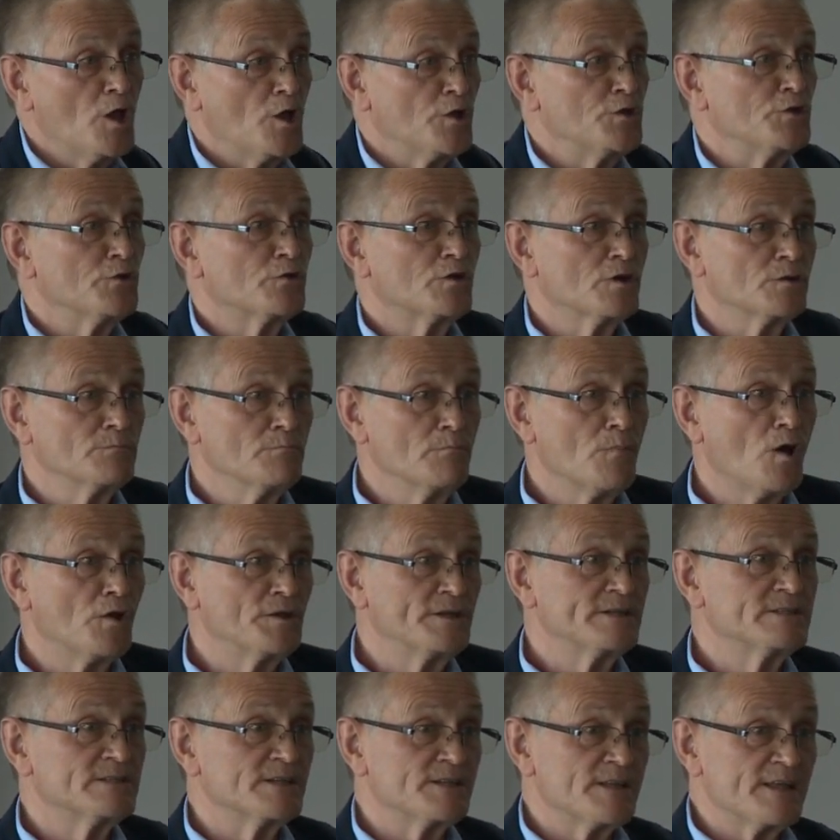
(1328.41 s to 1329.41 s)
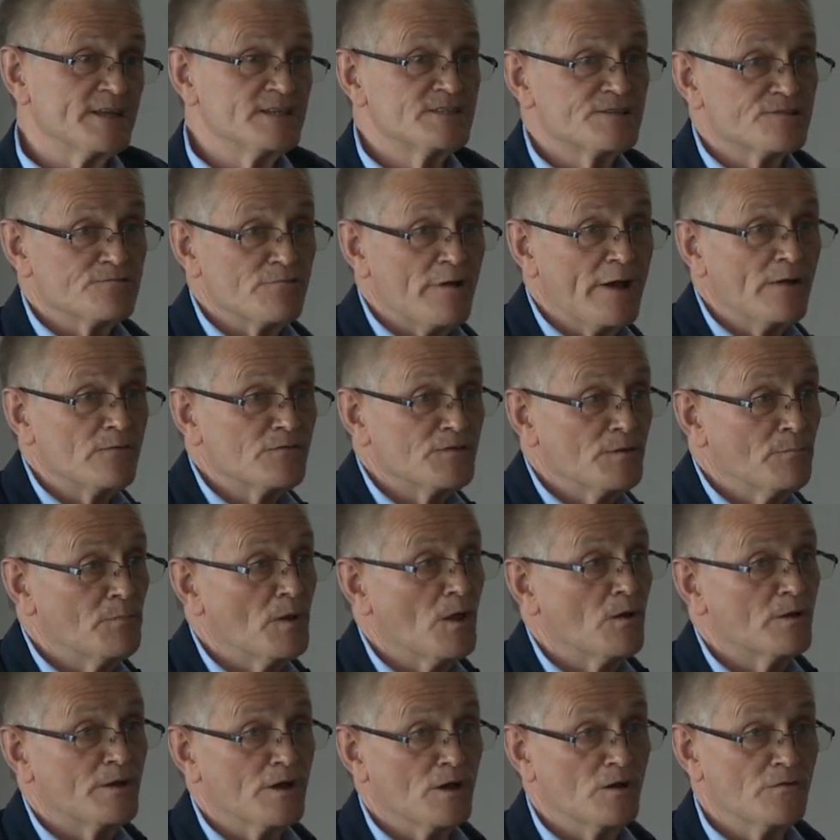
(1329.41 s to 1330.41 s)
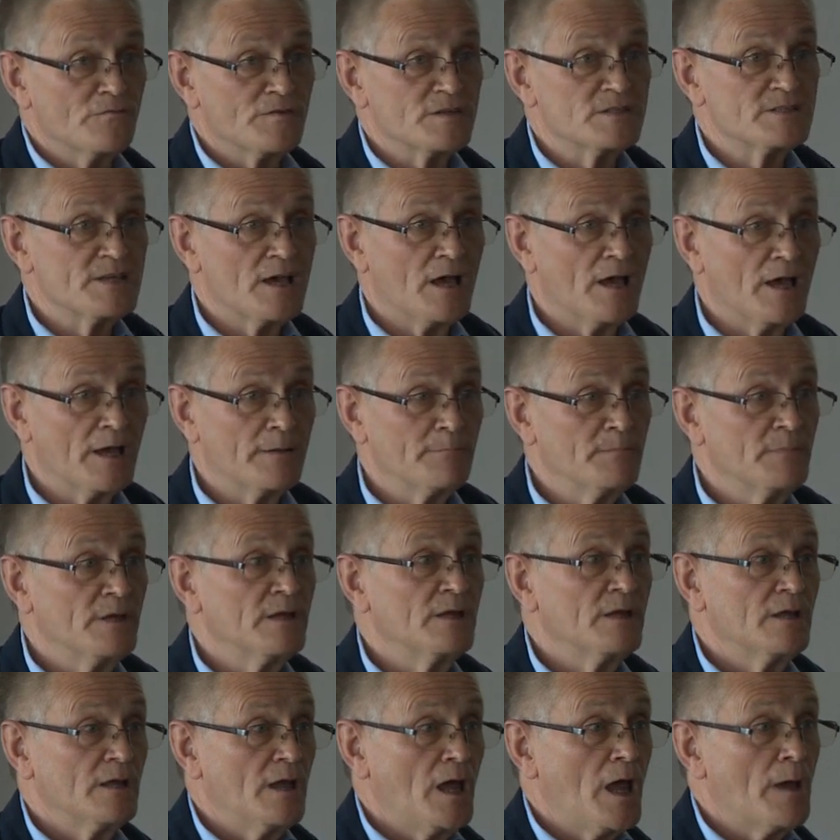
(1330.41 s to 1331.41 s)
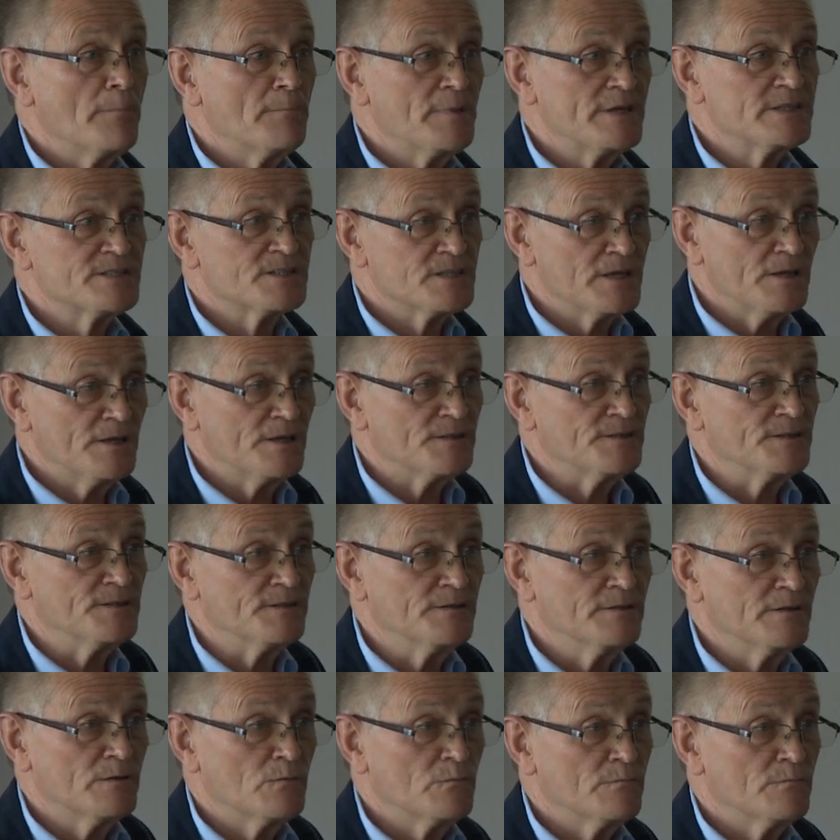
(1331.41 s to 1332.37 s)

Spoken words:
you can monitor this throughout the block over time and be certain